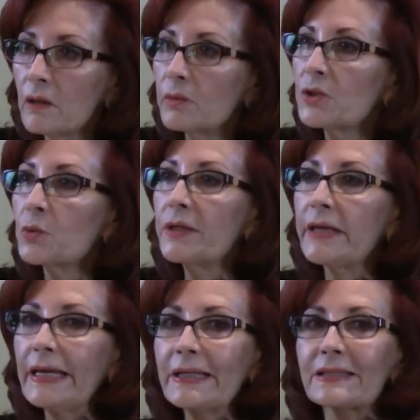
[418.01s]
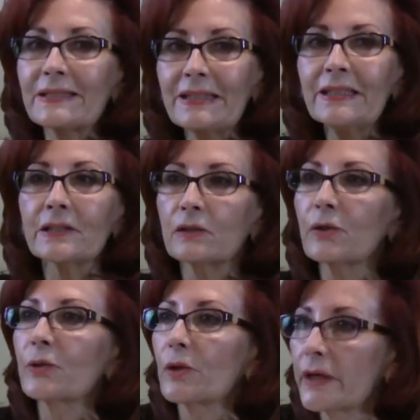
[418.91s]
because we can't see it
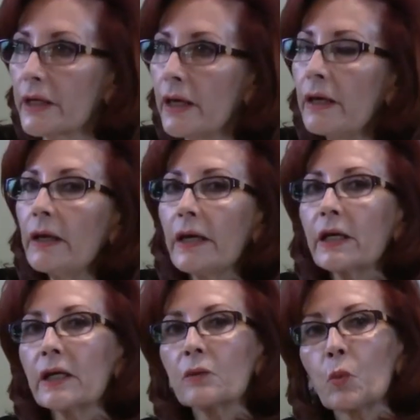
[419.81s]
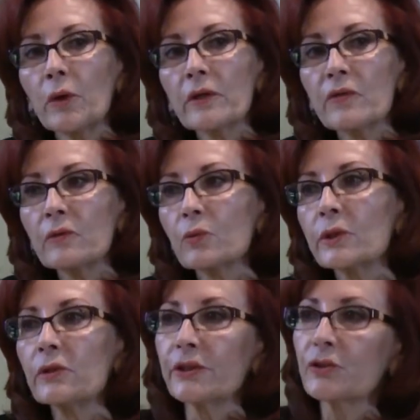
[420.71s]
clearly. And one of the real